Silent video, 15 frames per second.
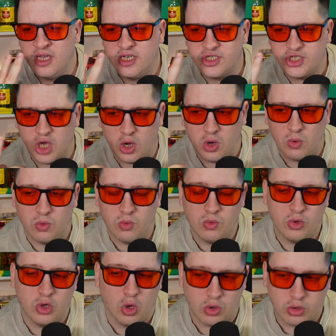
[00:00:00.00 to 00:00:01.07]
So,
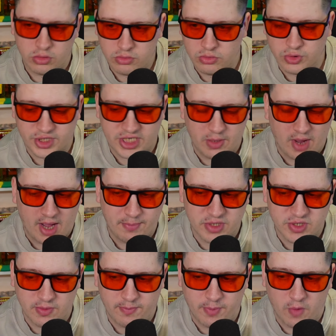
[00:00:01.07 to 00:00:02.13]
look, we'll see what
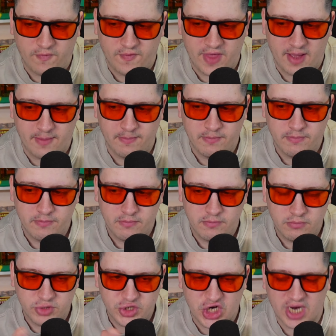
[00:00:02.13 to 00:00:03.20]
happens with both of them.
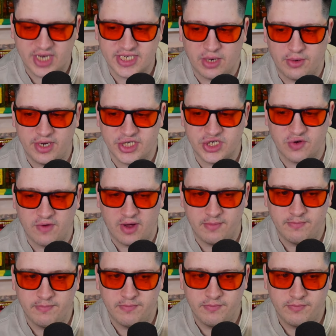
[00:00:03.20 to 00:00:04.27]
Check us out on
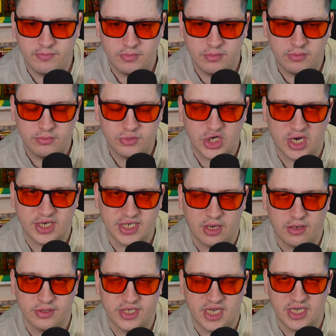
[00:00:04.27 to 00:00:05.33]
Instagram. Check us
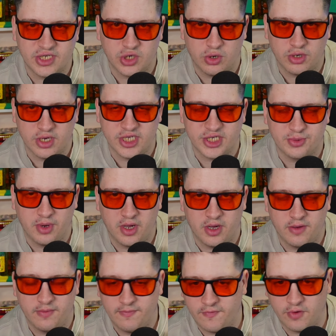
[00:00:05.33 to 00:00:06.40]
out on TikTok and
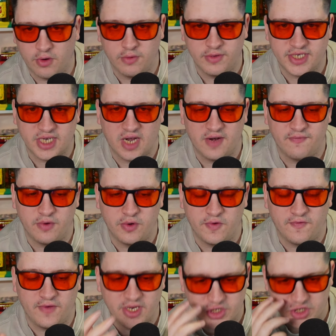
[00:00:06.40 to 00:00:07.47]
Twitter for all these kind of
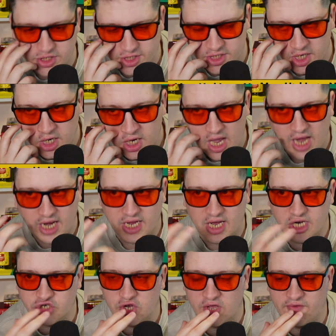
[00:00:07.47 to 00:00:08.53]
news features, any
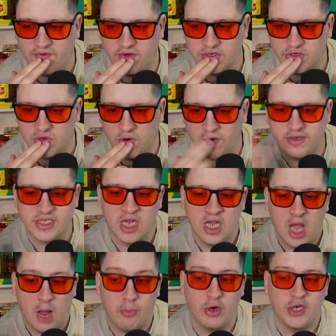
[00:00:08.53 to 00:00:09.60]
kind of transfer stories.
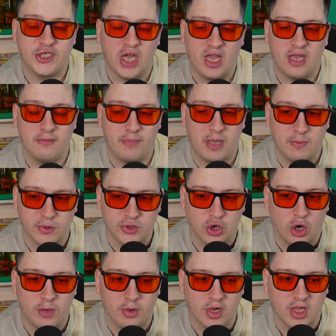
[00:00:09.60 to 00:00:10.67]
Appreciate people
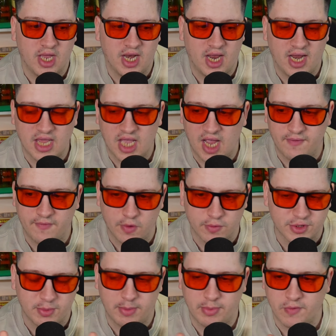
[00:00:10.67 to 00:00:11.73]
joining me on a late night live, and
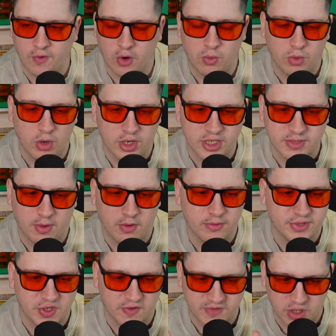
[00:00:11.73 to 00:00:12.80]
also people who've got work tomorrow
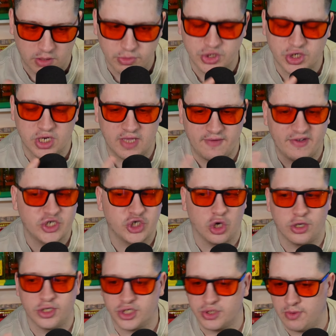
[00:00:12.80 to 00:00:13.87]
and stuff, so I'm just going to leave it
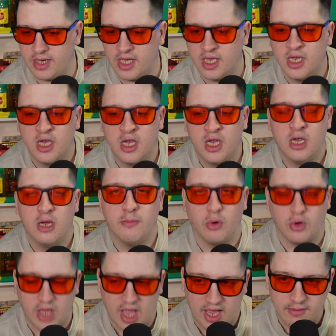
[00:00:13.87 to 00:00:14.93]
short and sweet.
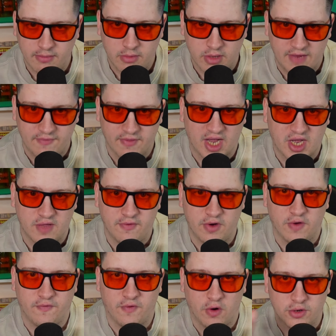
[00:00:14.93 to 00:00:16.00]
But yeah, leave a like on the
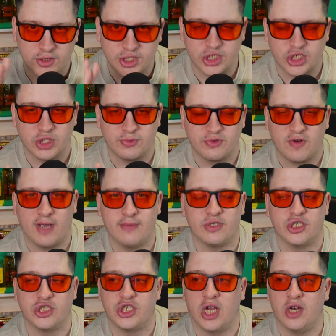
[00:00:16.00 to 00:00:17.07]
video for us, subscribe
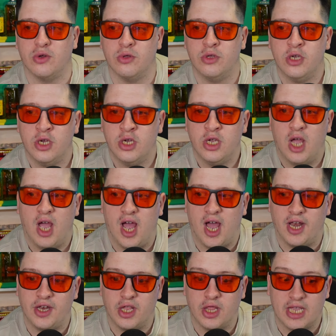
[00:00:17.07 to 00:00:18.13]
to the channel,
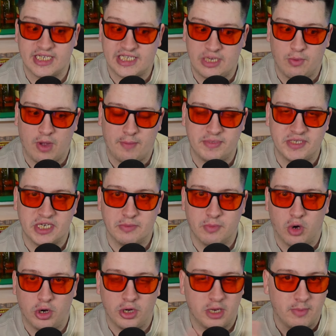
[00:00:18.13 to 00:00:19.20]
and let's see what happens in the
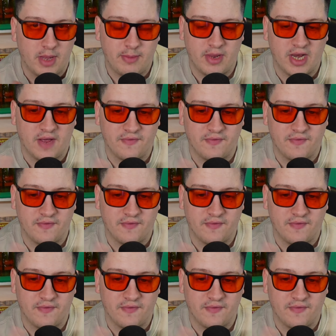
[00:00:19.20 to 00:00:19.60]
morning and maybe an